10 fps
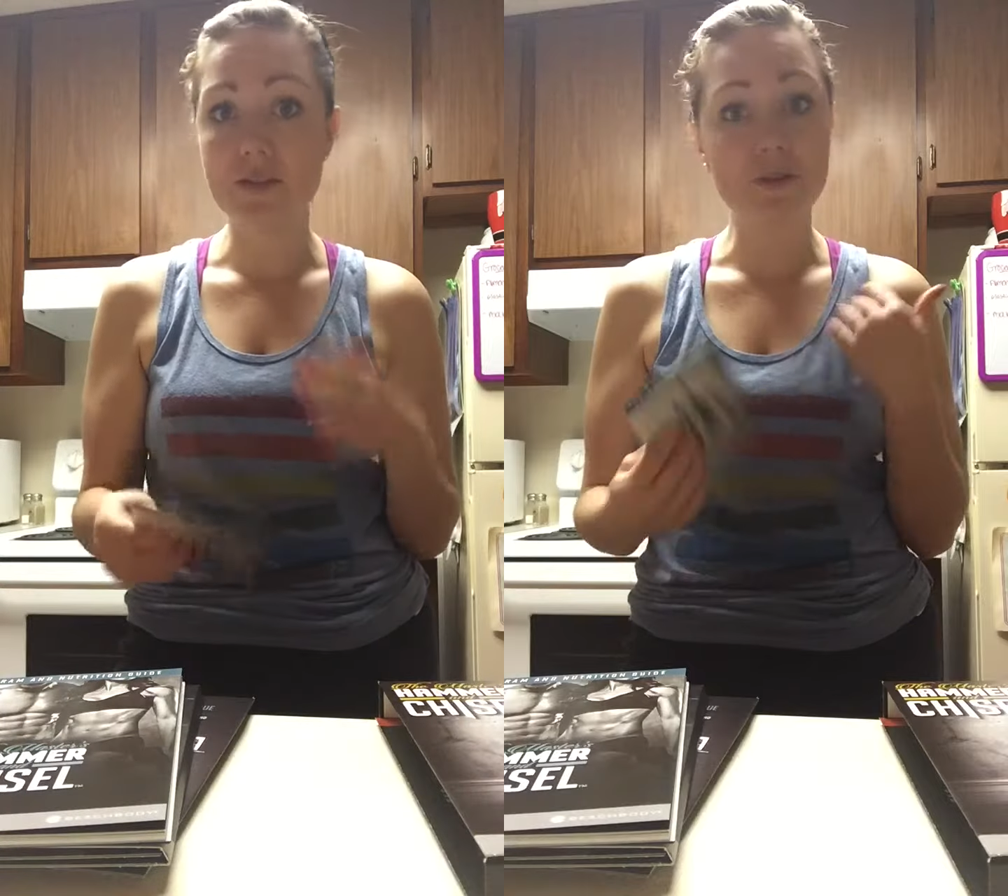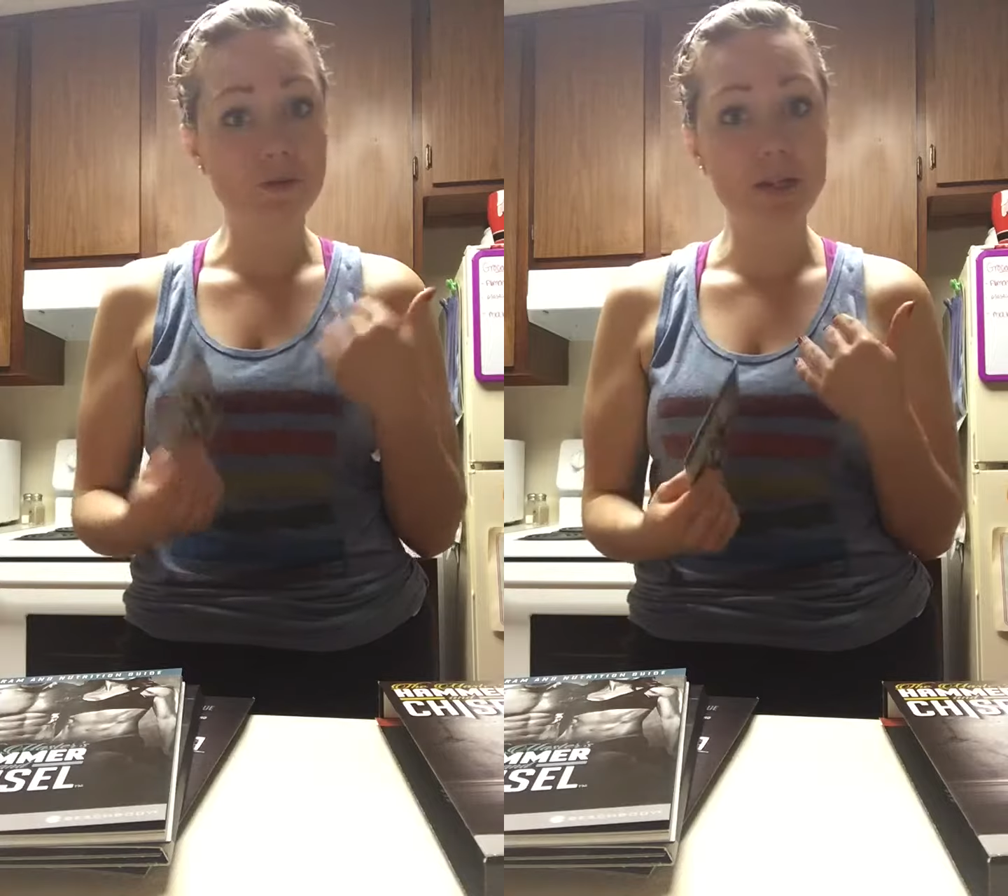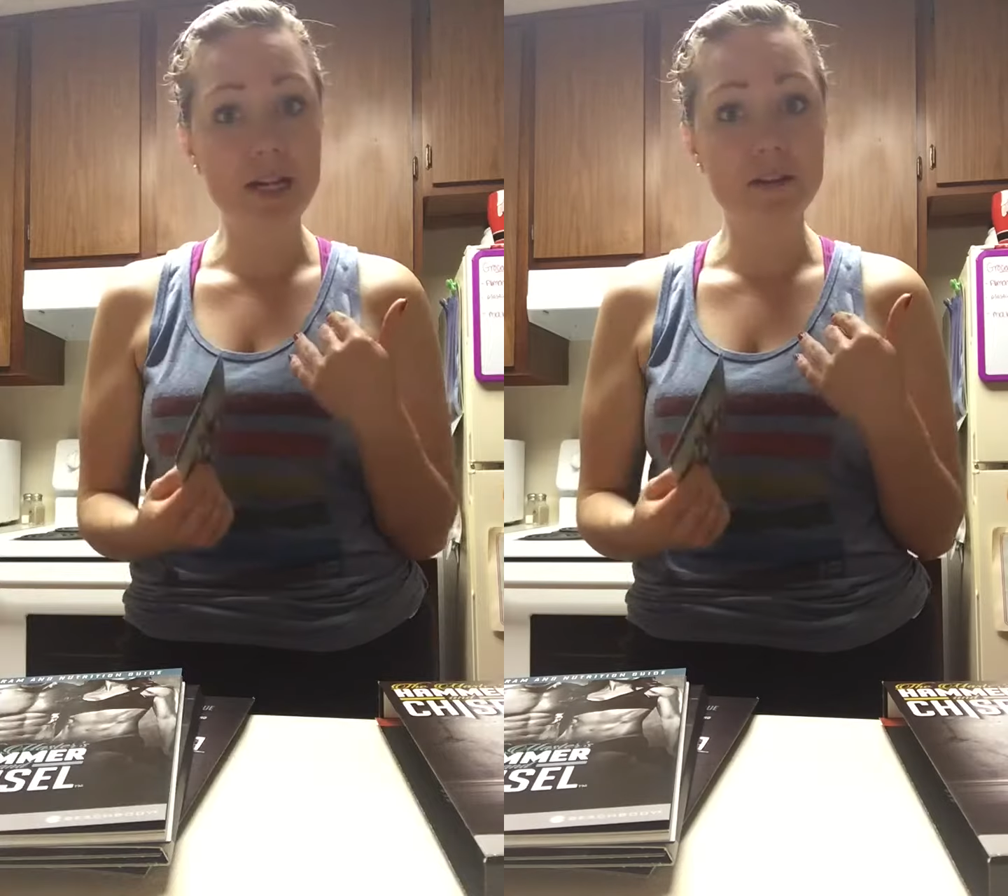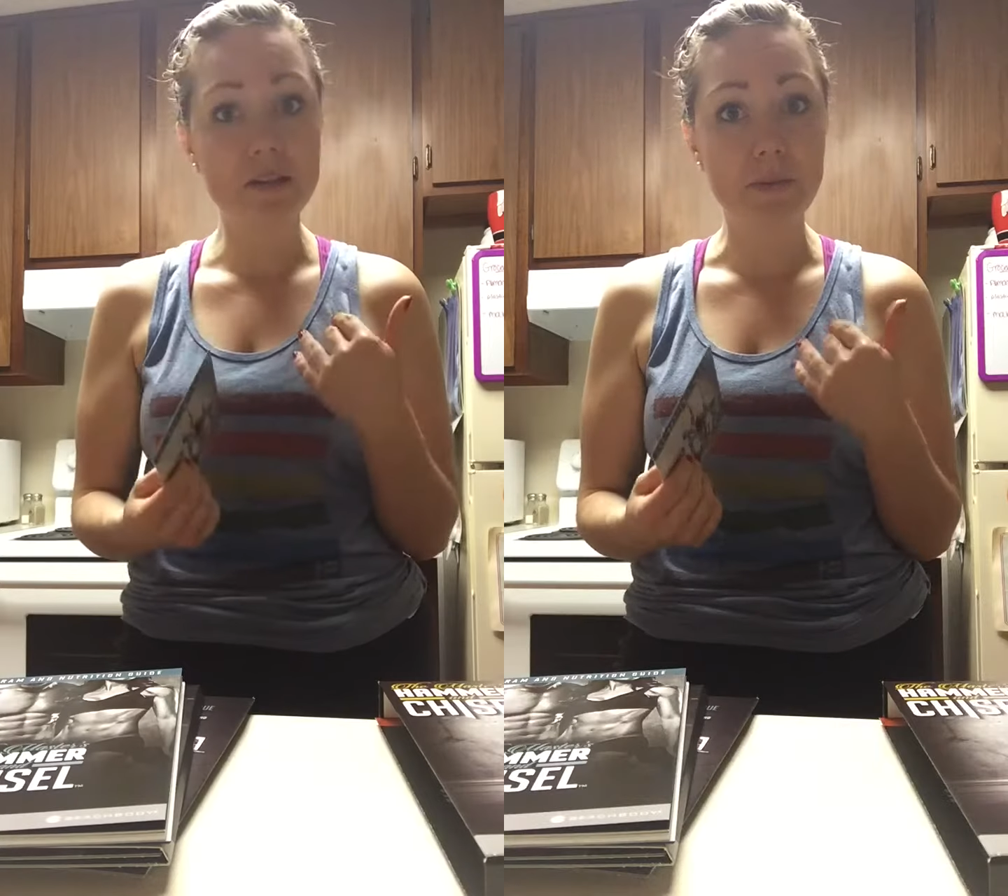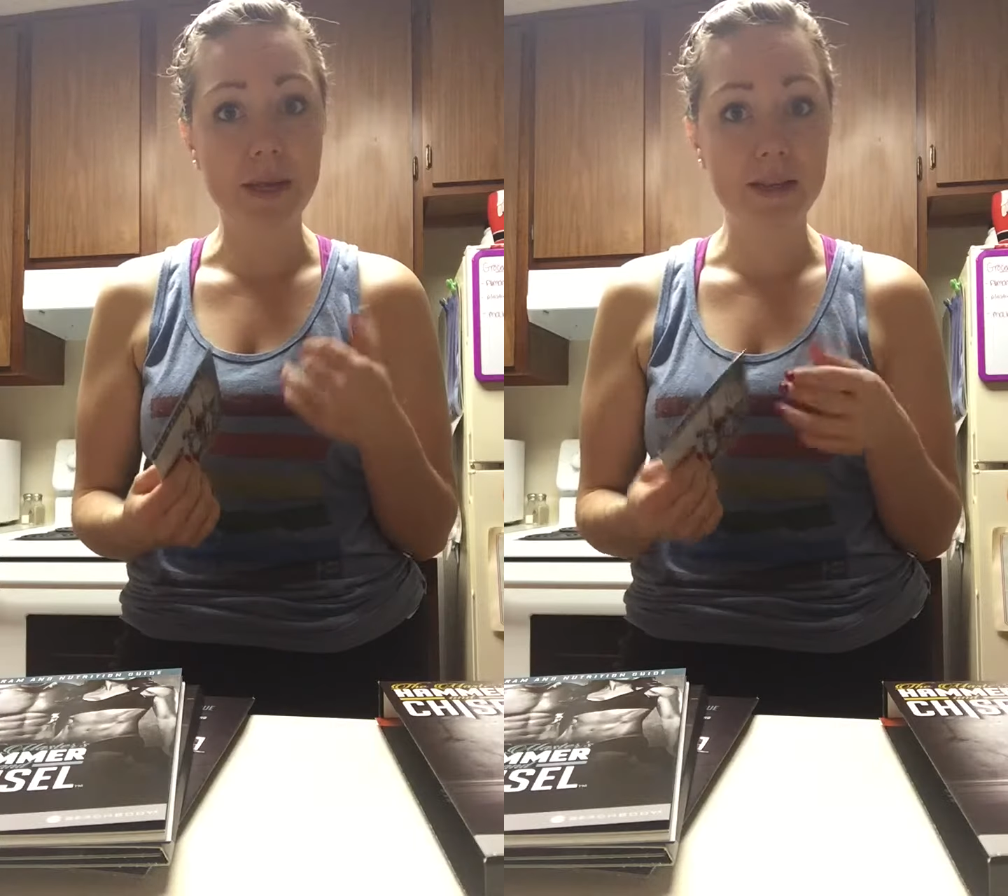just reach out
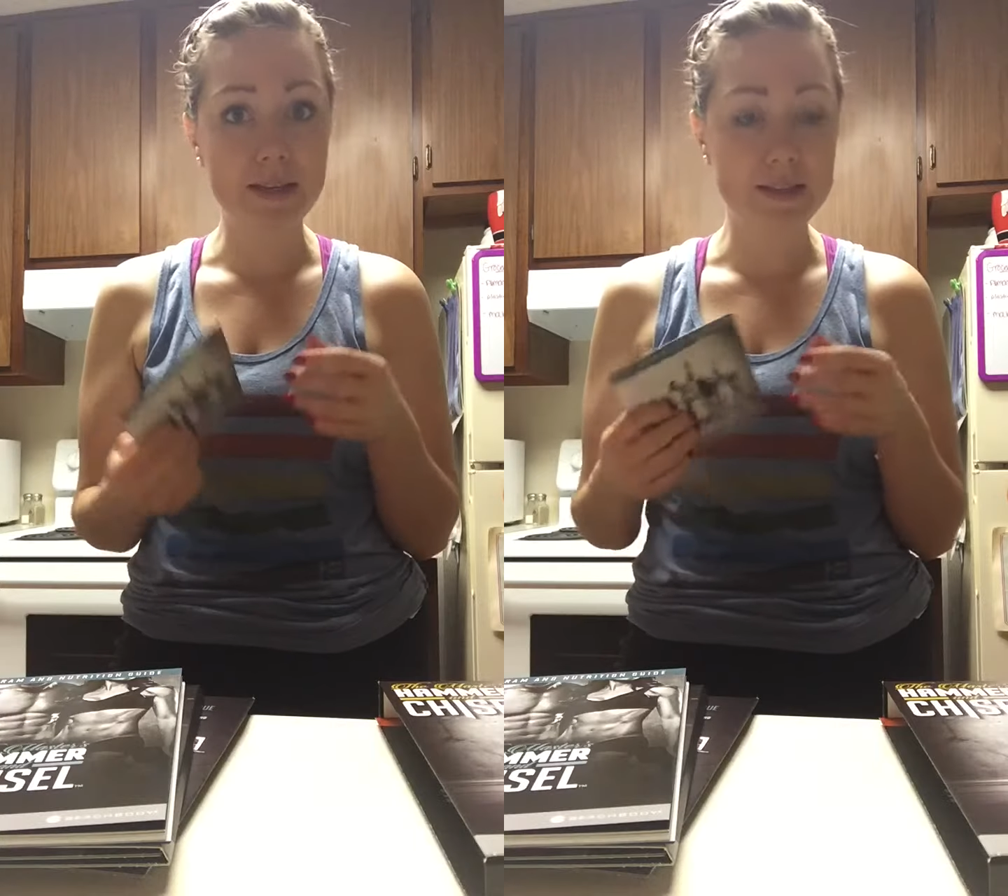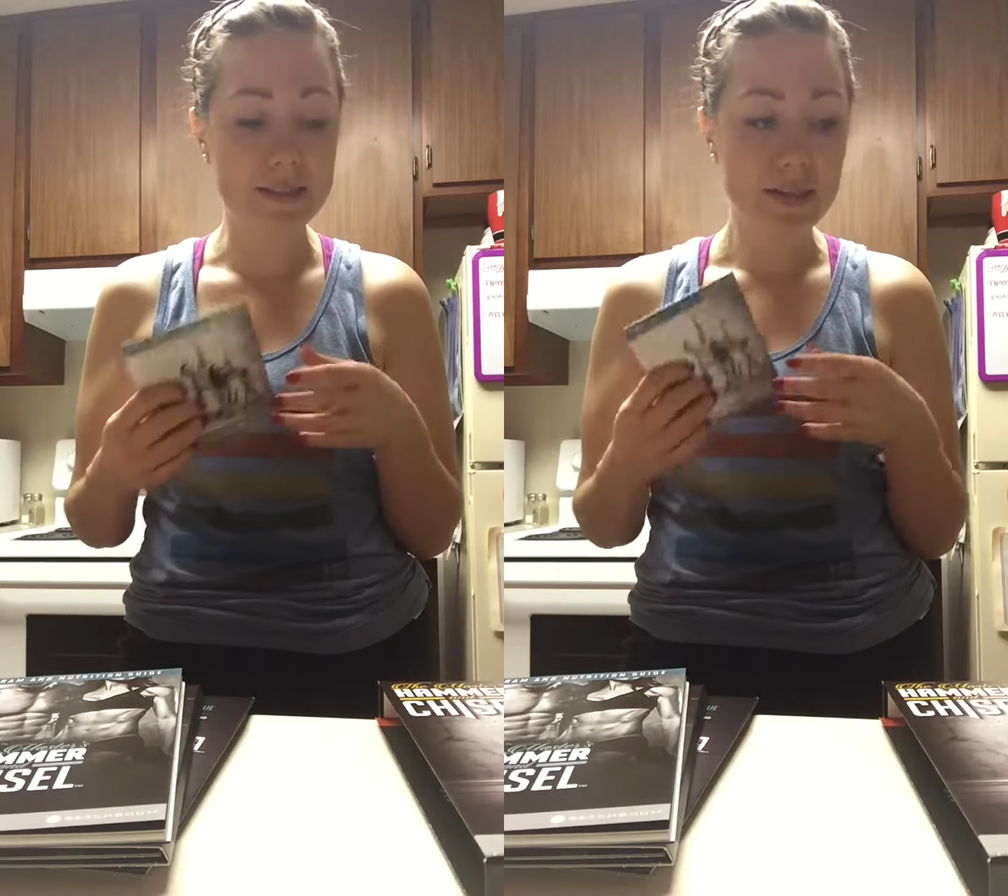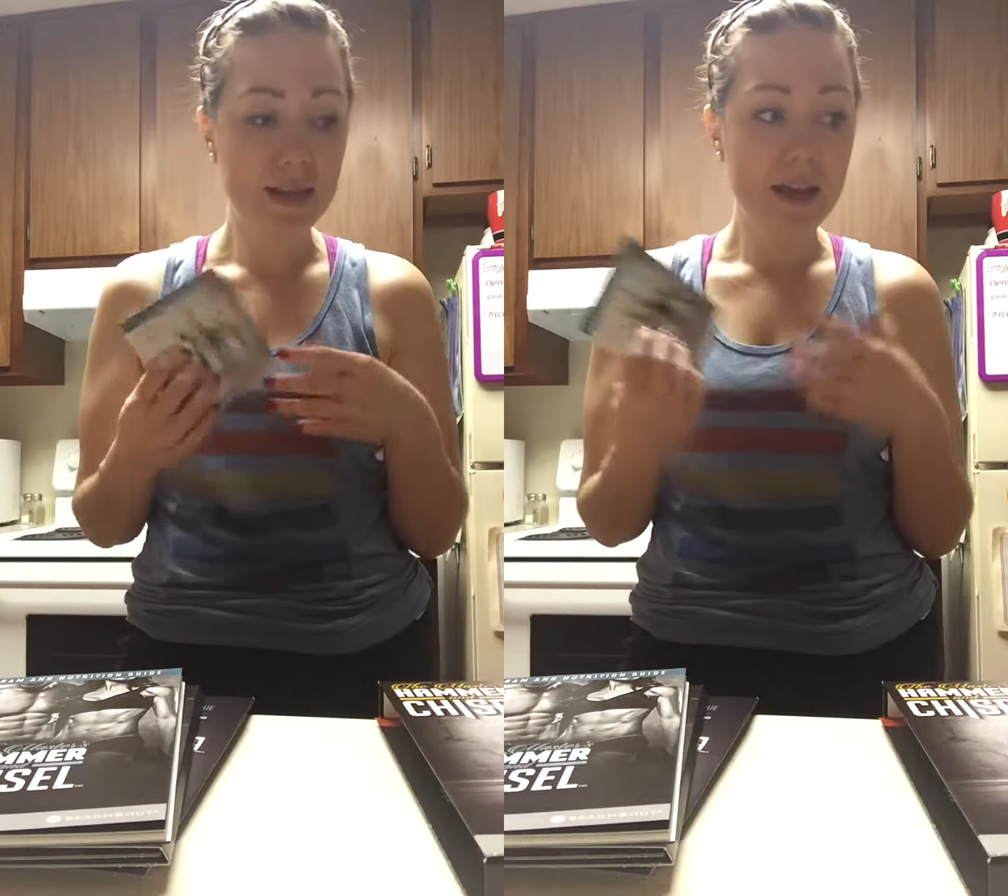to me, because